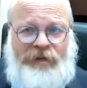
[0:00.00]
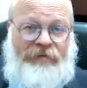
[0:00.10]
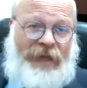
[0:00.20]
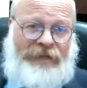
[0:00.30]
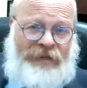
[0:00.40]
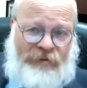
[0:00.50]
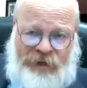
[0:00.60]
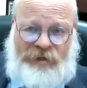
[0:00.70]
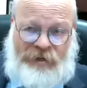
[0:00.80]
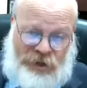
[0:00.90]
If that's the
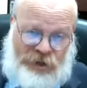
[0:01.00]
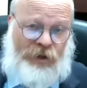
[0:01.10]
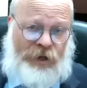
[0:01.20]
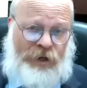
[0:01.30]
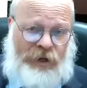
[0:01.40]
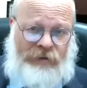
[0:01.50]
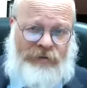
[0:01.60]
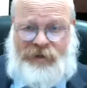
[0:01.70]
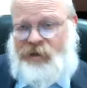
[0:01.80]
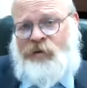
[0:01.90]
reason, just look at her,
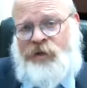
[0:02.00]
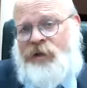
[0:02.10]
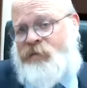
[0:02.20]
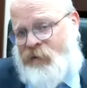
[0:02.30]
see who she is.